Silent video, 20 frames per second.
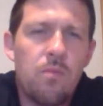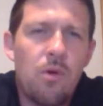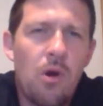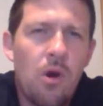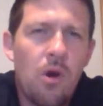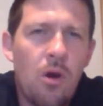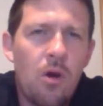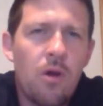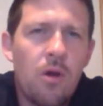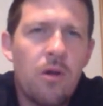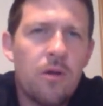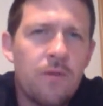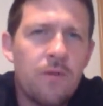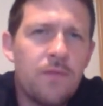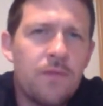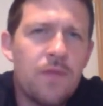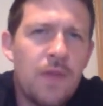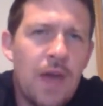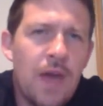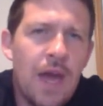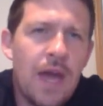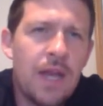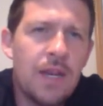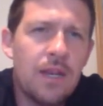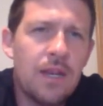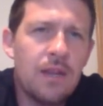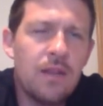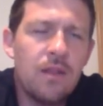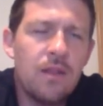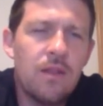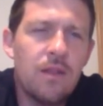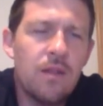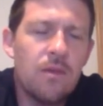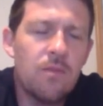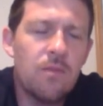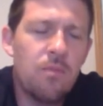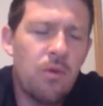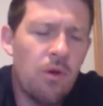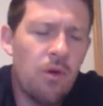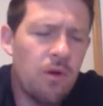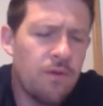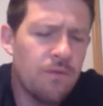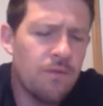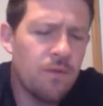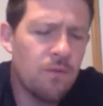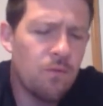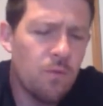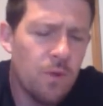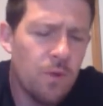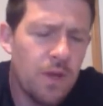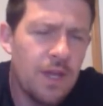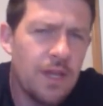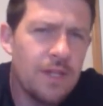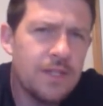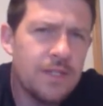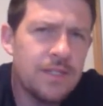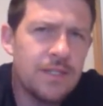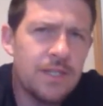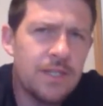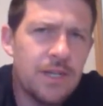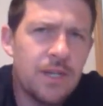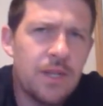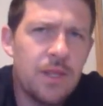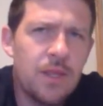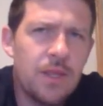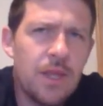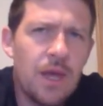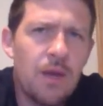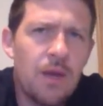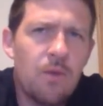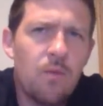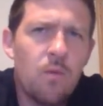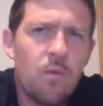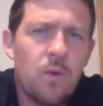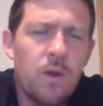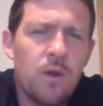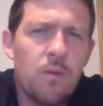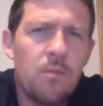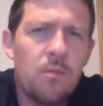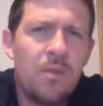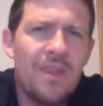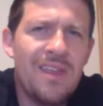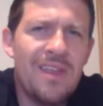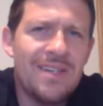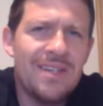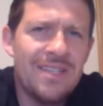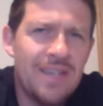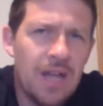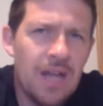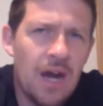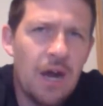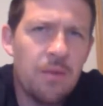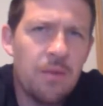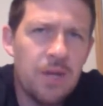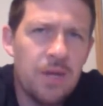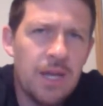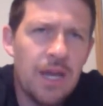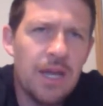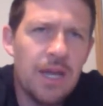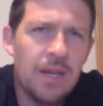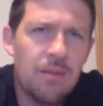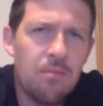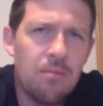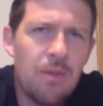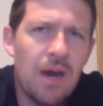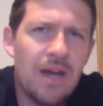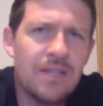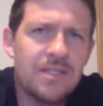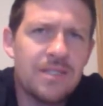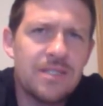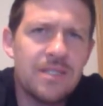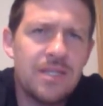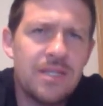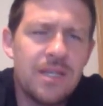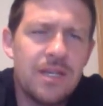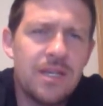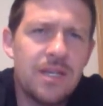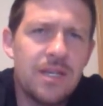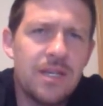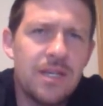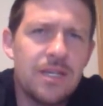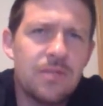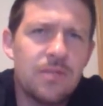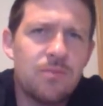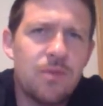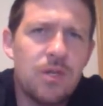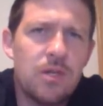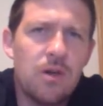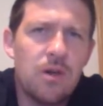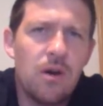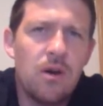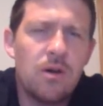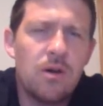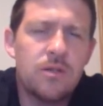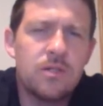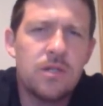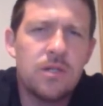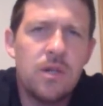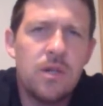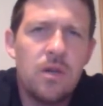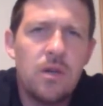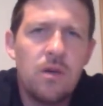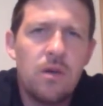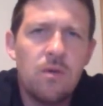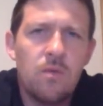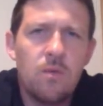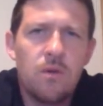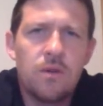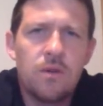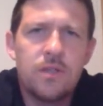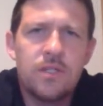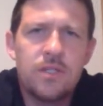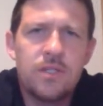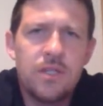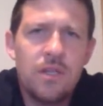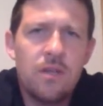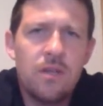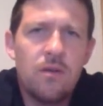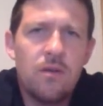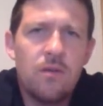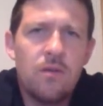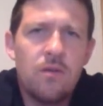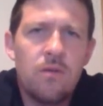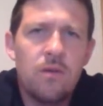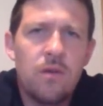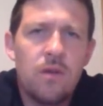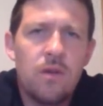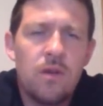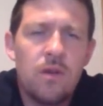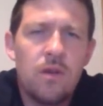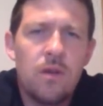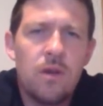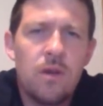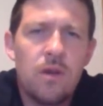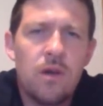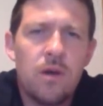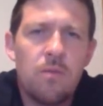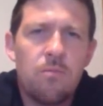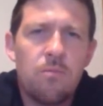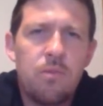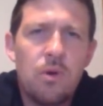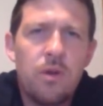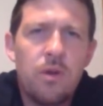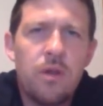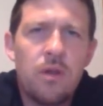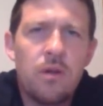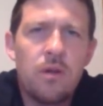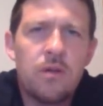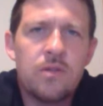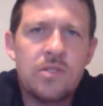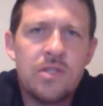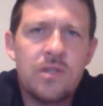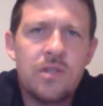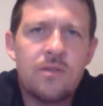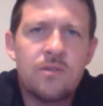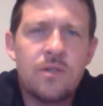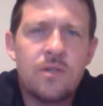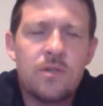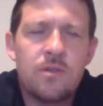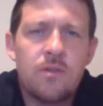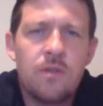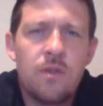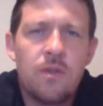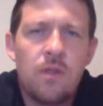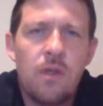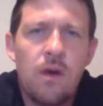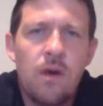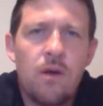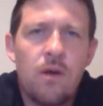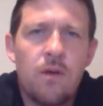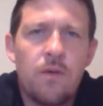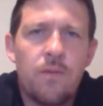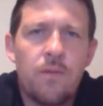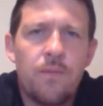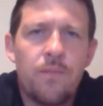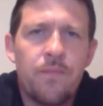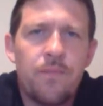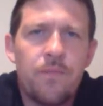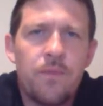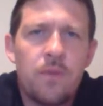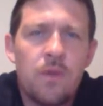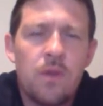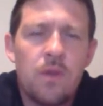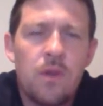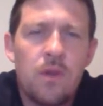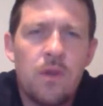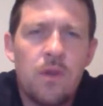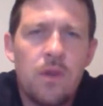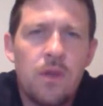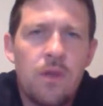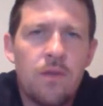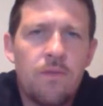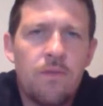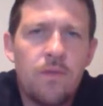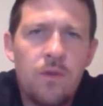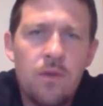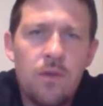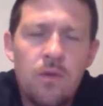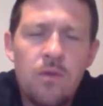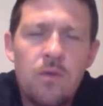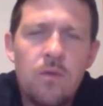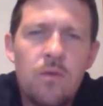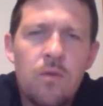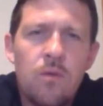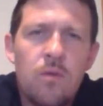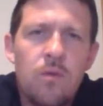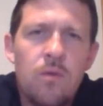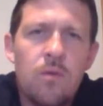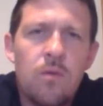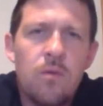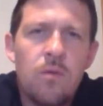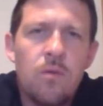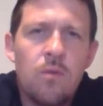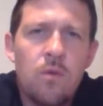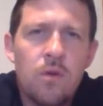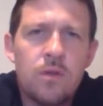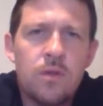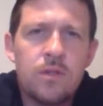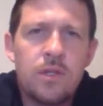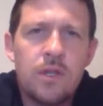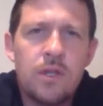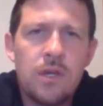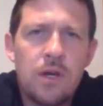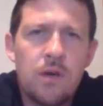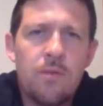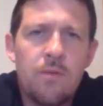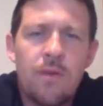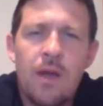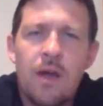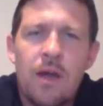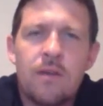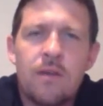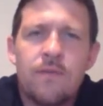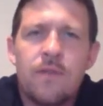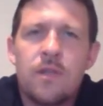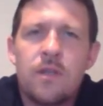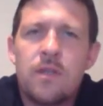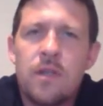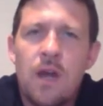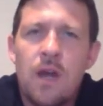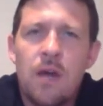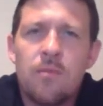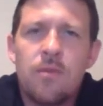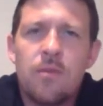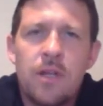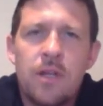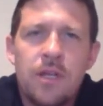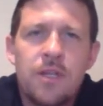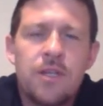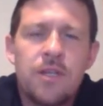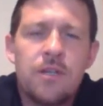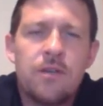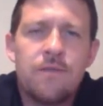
part of that, part of the reason that we're being dominated by sin is because we're still um, putting ourselves under the law. If you want to come out of the domination